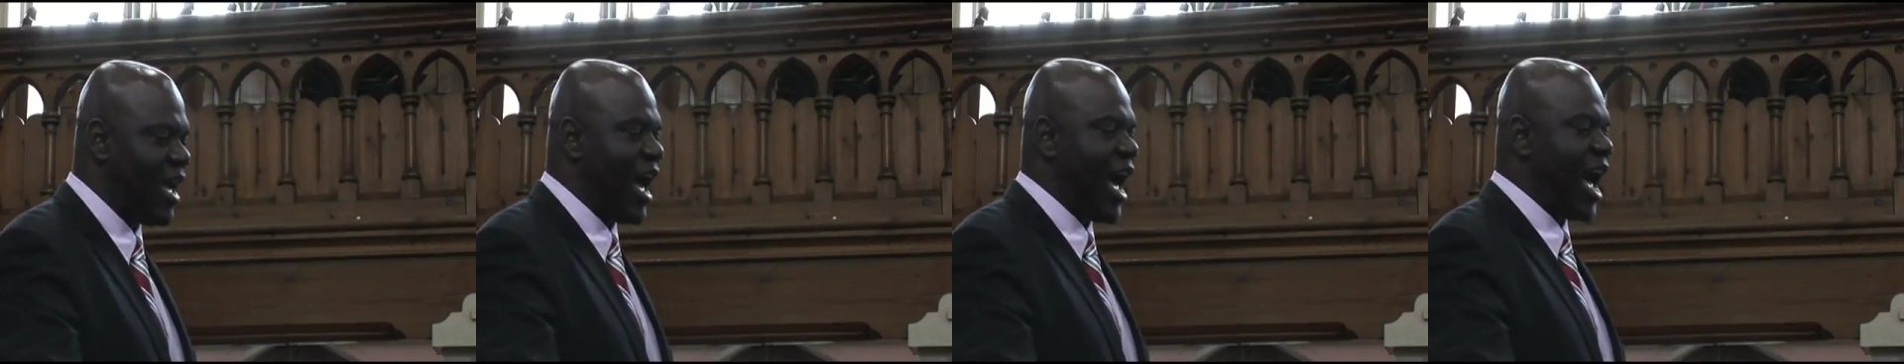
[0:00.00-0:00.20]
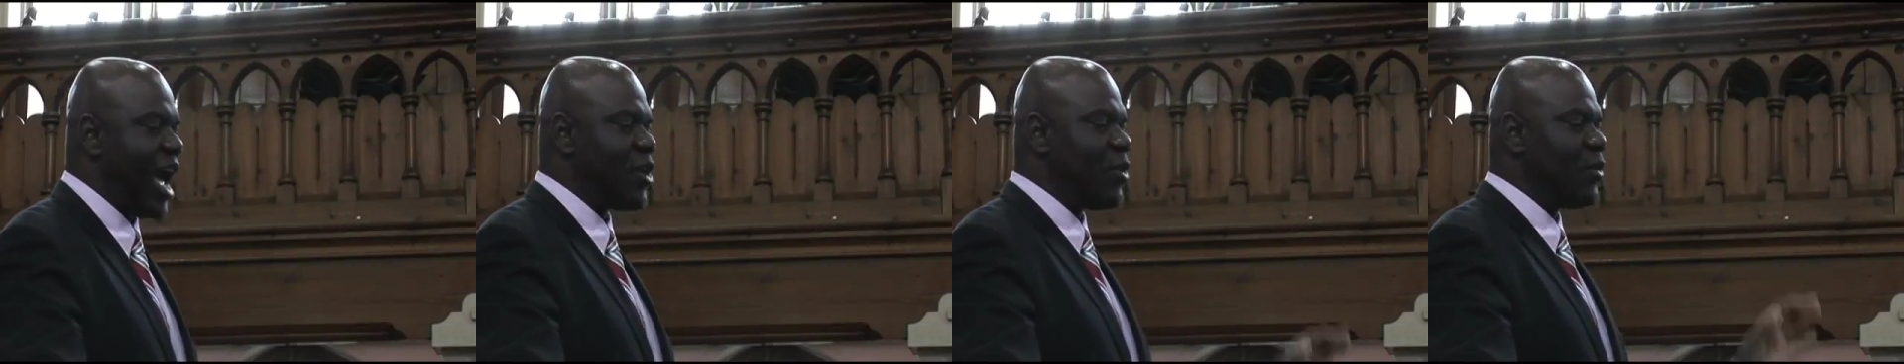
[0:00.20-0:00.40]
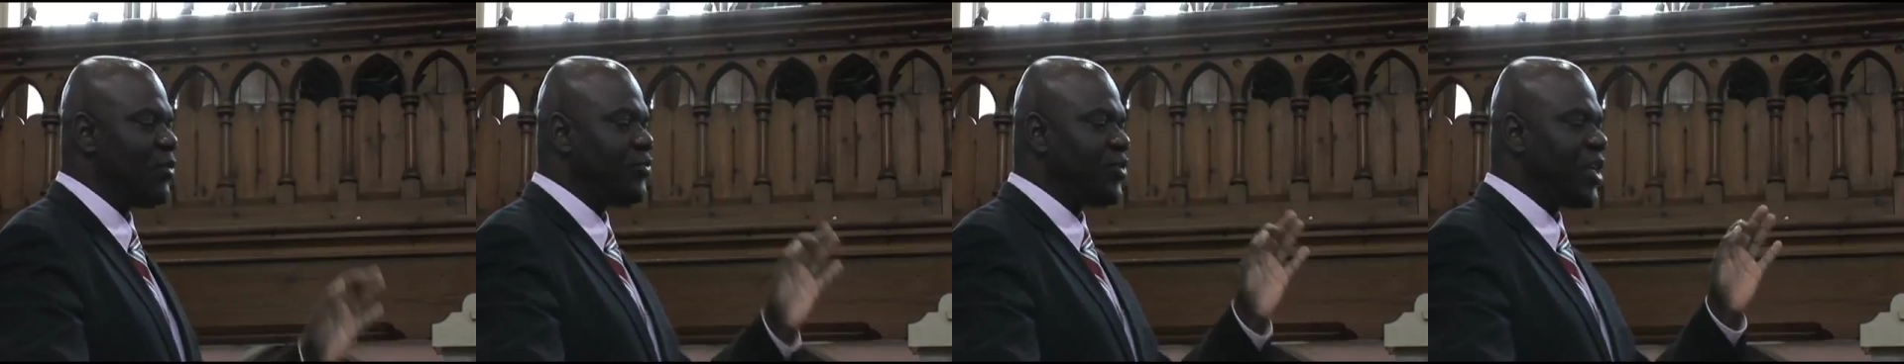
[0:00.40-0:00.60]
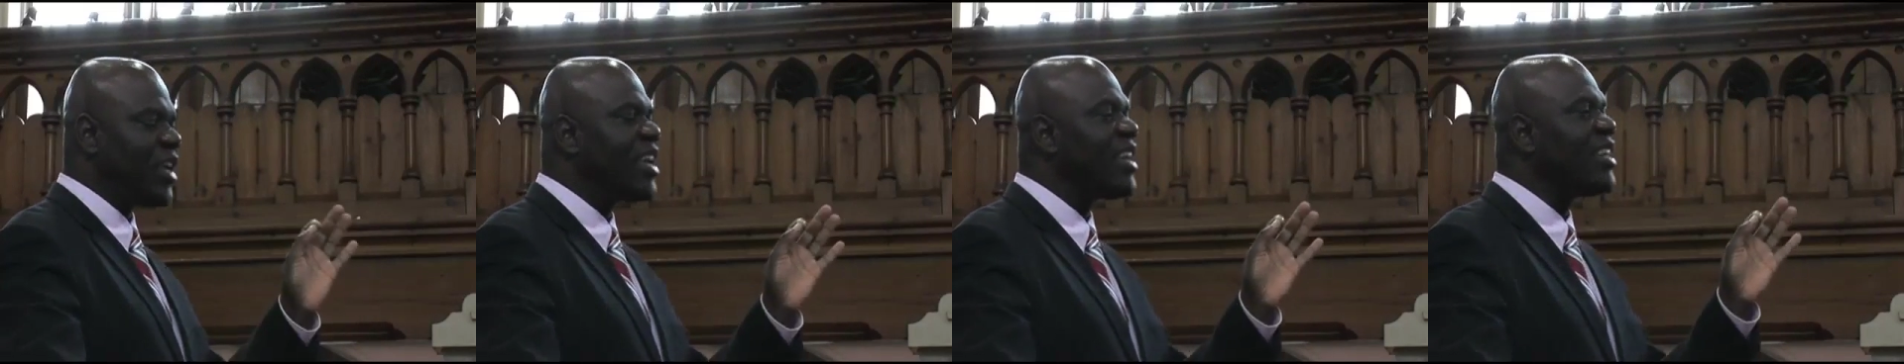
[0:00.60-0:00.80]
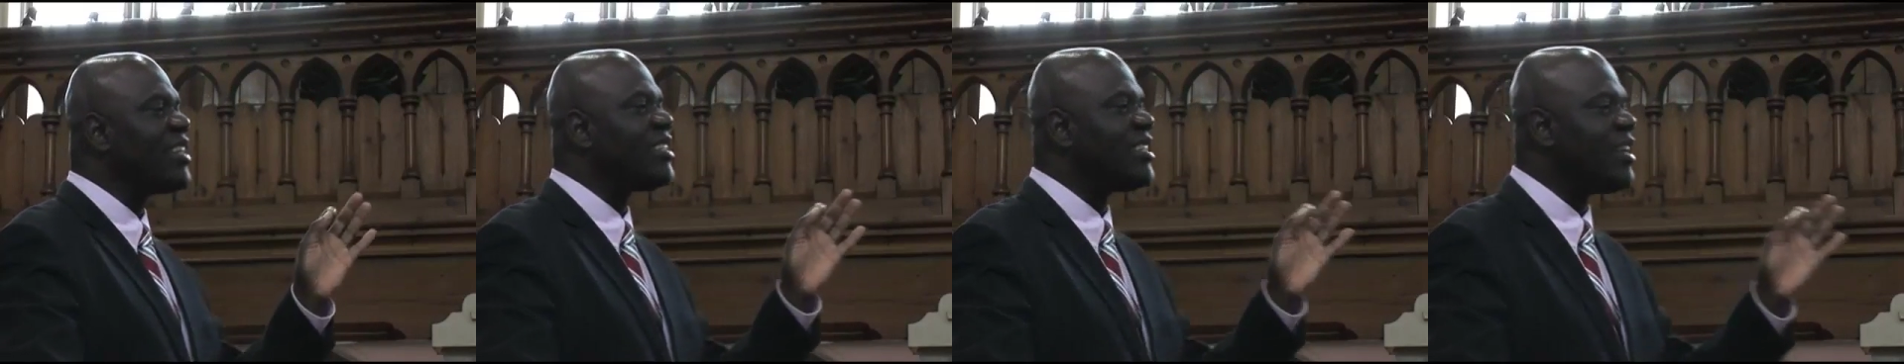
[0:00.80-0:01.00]
Are you
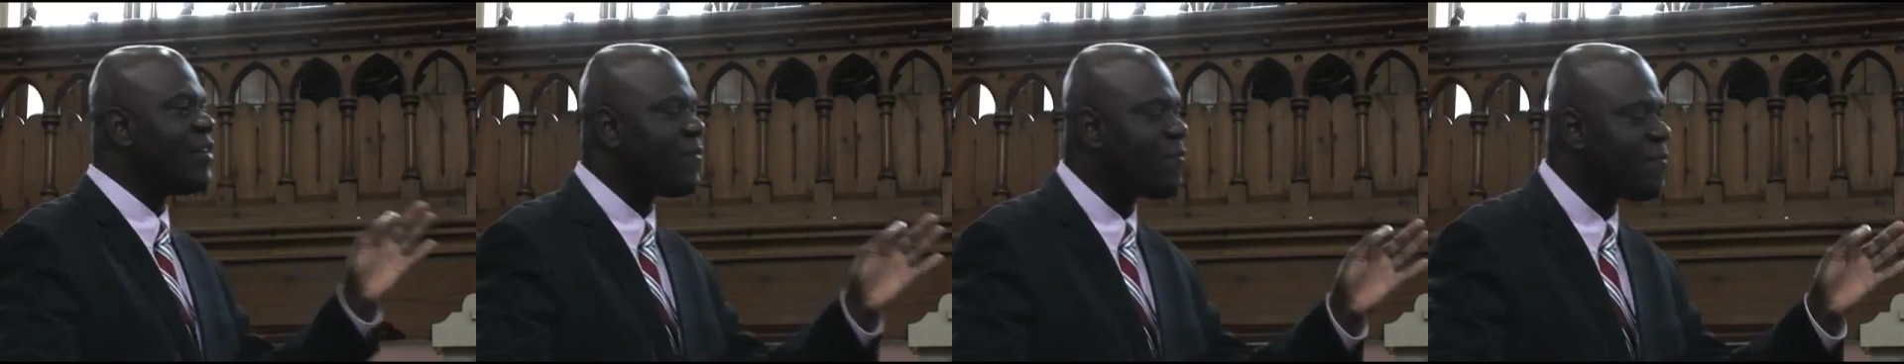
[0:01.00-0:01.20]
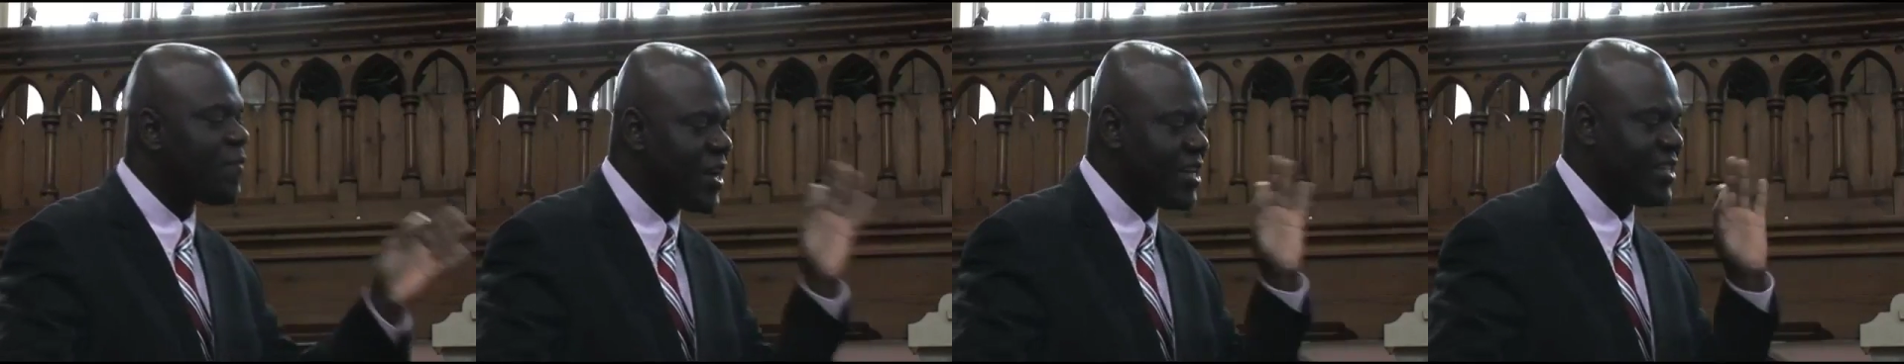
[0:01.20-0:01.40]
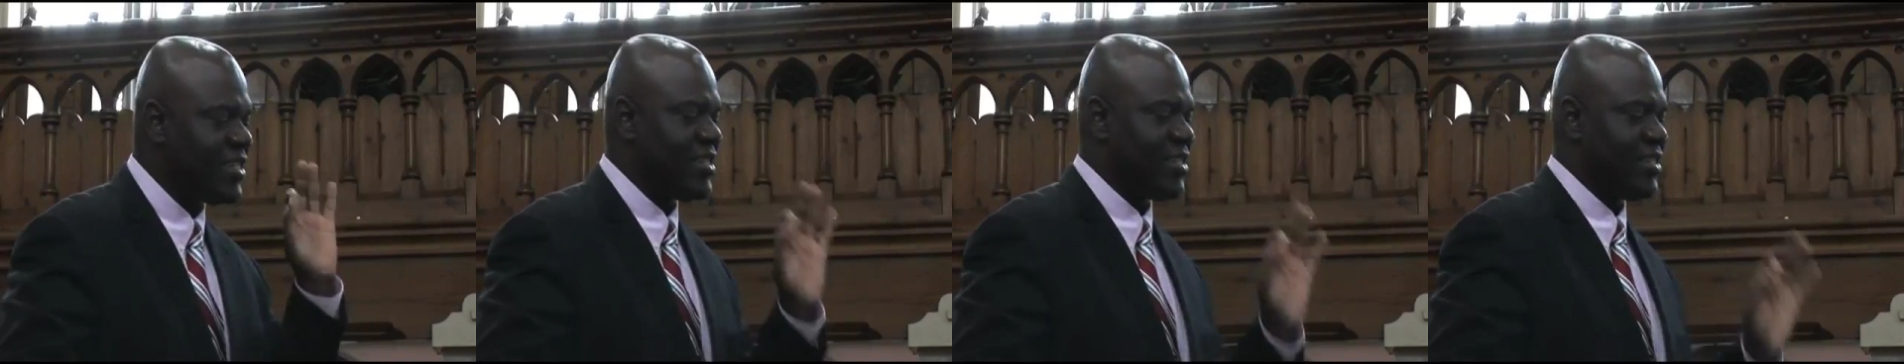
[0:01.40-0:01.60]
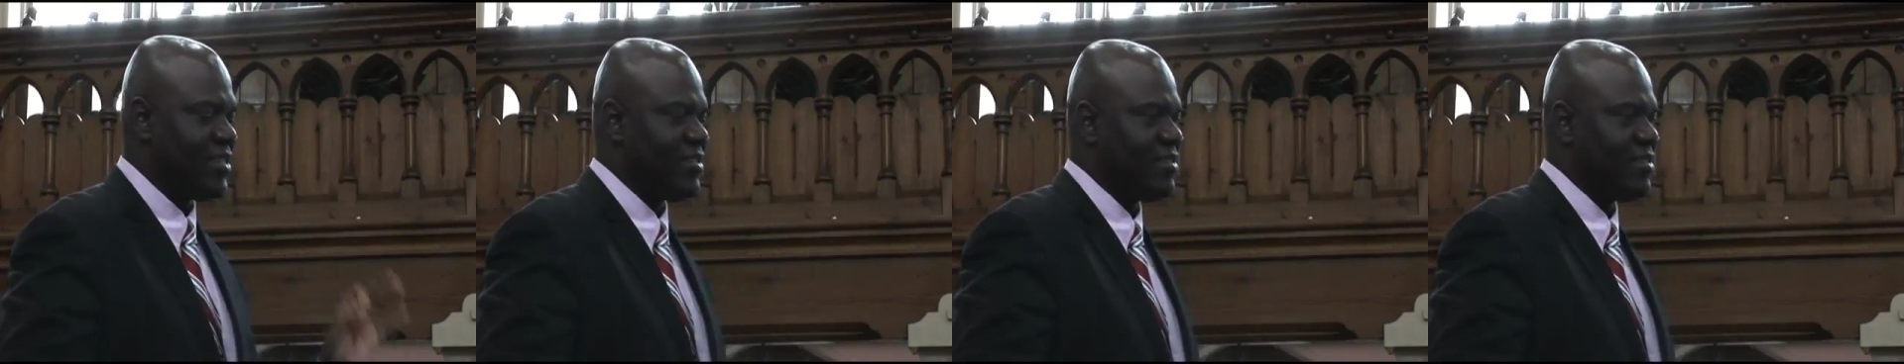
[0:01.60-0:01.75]
thinking different?